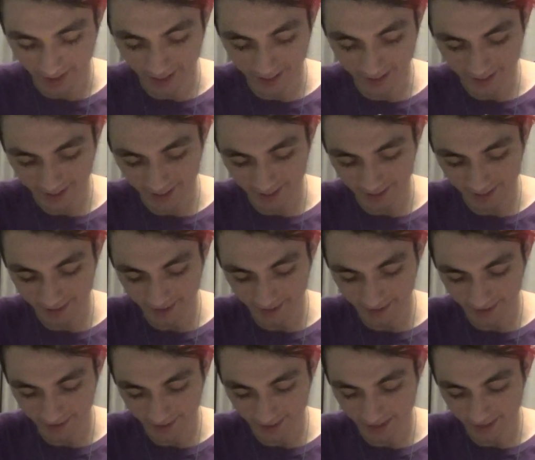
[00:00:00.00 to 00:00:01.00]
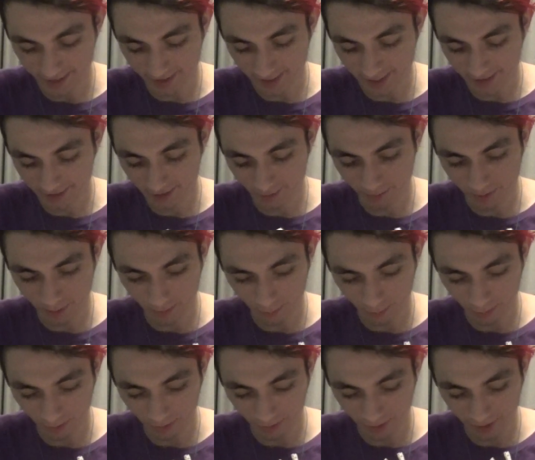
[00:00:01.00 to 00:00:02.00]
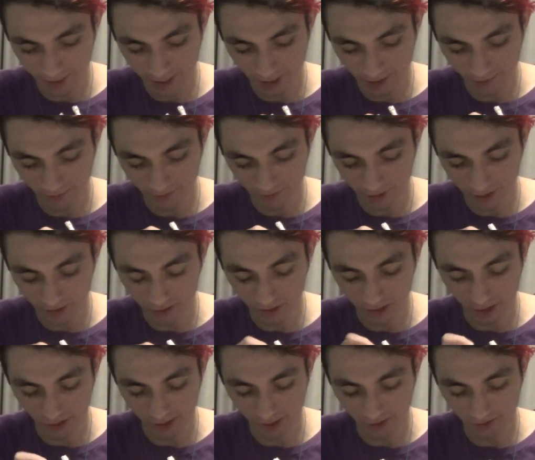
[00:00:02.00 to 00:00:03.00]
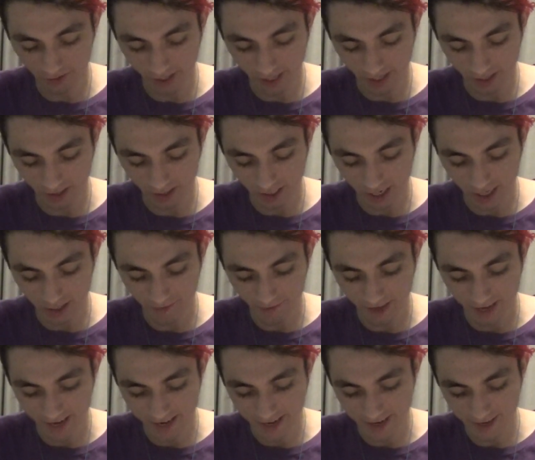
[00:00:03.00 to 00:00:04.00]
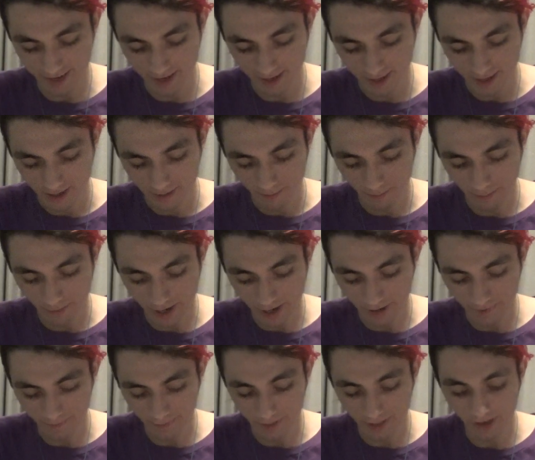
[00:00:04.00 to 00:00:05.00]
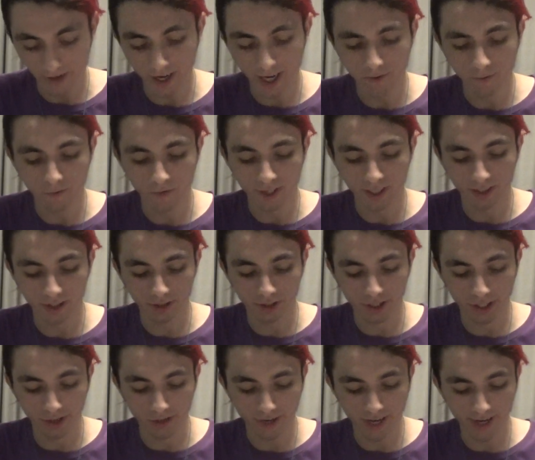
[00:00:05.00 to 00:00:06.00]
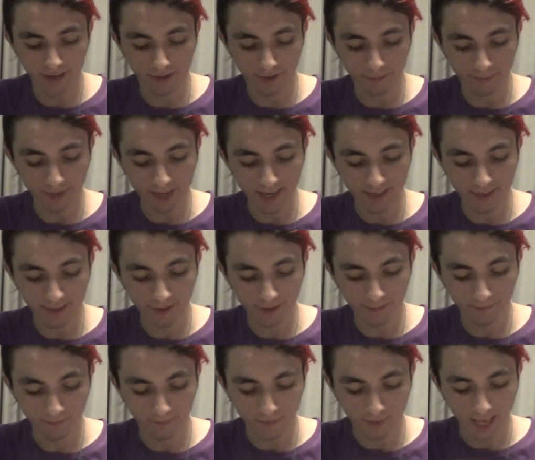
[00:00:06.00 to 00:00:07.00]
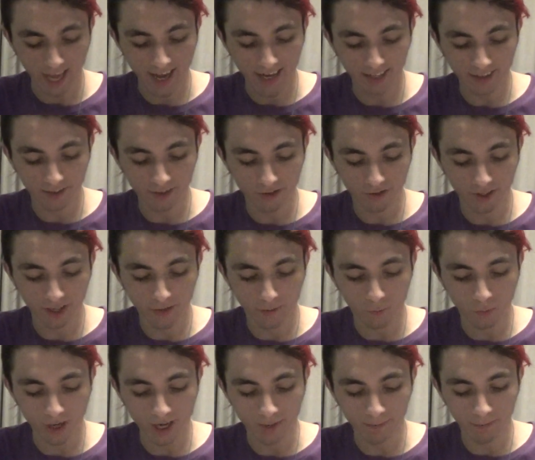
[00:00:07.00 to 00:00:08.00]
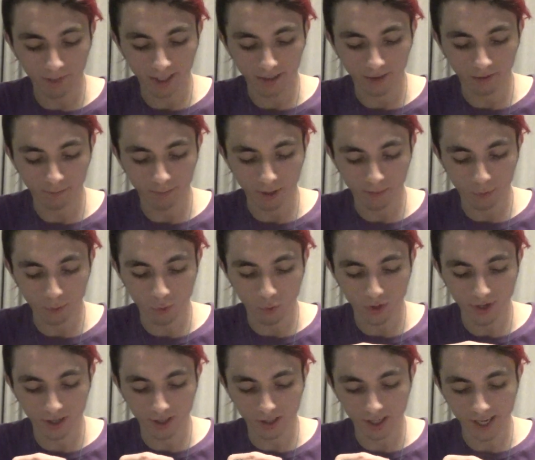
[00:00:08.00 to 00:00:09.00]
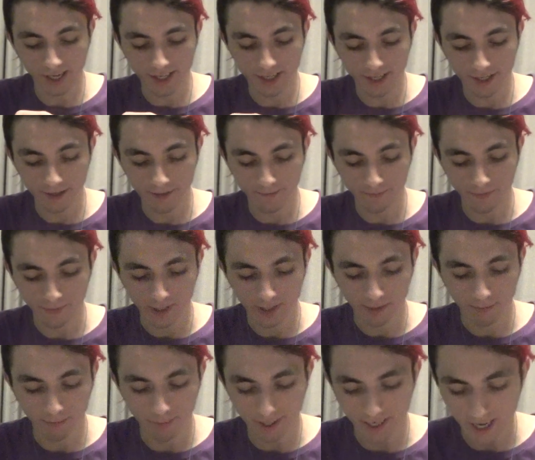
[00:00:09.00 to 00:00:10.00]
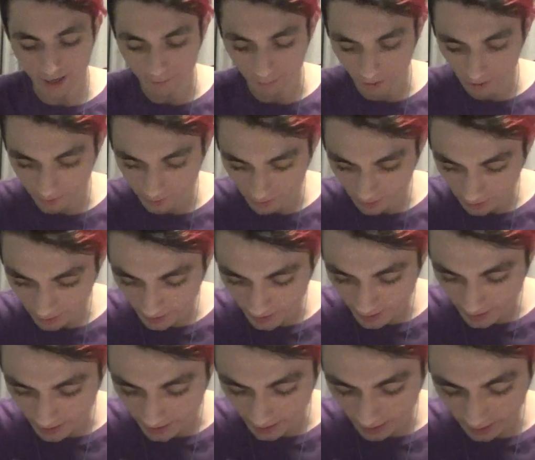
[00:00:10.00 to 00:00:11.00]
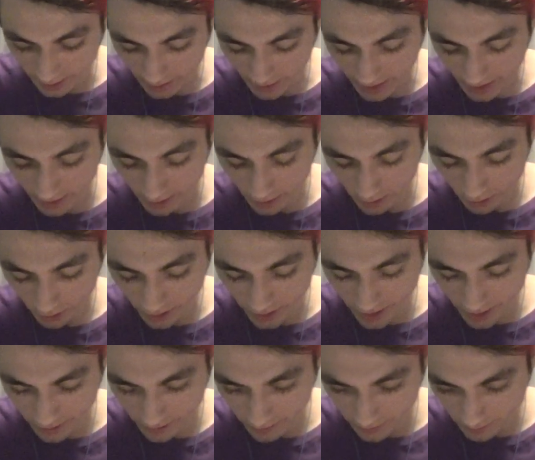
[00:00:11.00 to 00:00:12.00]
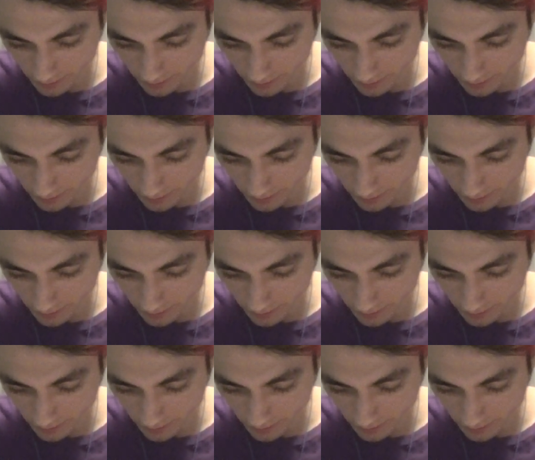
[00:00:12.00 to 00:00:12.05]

It is, and lots of people give the series like a lot of hate. But, you know, I watch the show and I don't mind it. I can understand why lots of people wouldn't like it, but I personally can enjoy it.